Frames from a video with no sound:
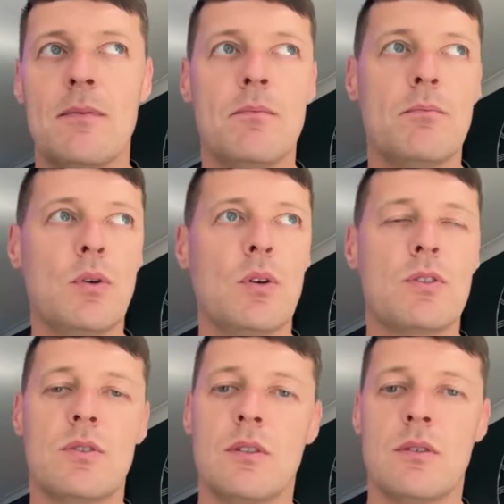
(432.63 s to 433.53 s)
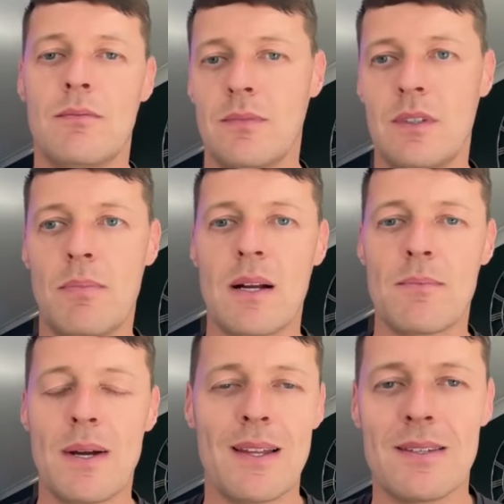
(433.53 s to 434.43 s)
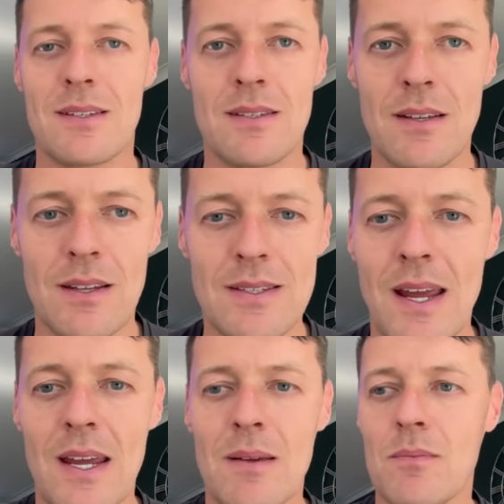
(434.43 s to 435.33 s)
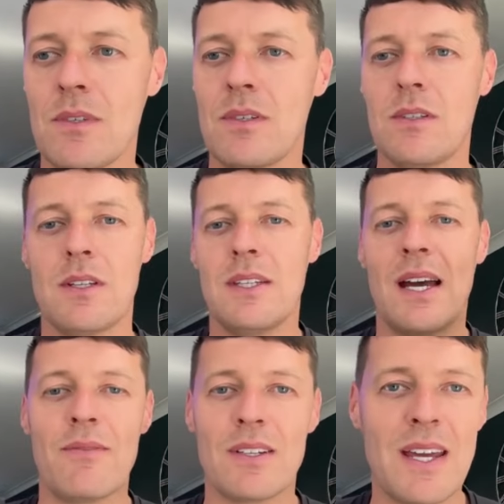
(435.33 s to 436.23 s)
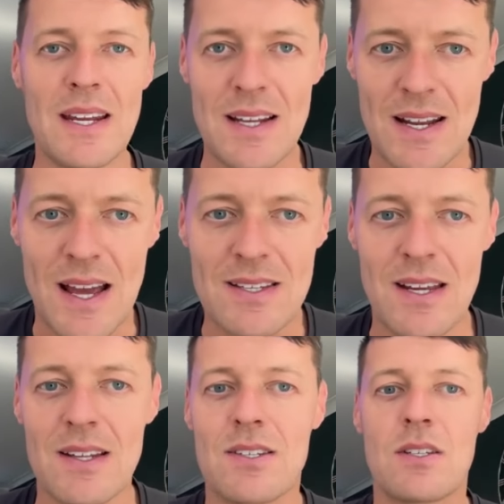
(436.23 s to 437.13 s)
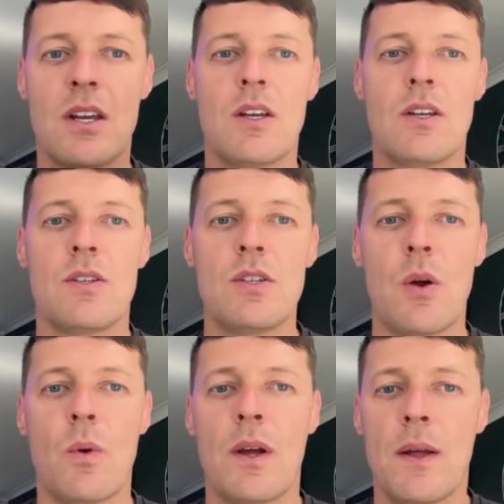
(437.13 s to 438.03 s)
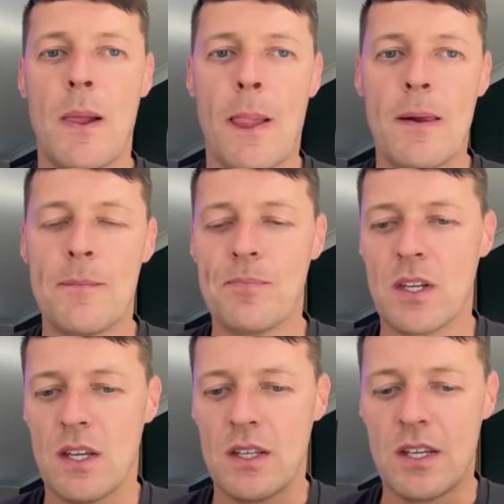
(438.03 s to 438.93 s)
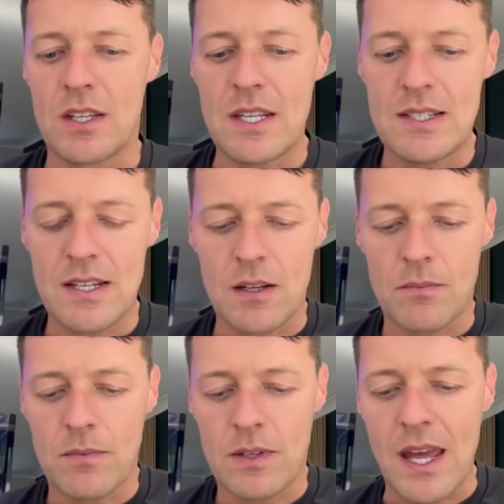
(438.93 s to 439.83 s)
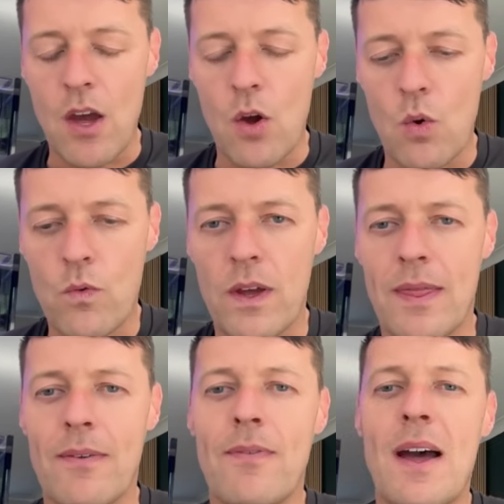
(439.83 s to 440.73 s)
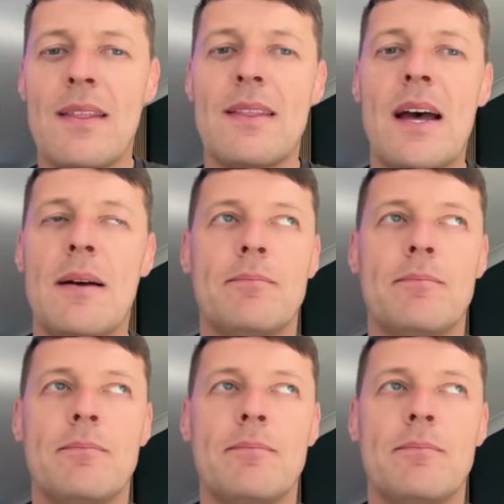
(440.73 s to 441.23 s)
but your bank balance is still the same. You haven't gained any assets. So you need to get over the fact that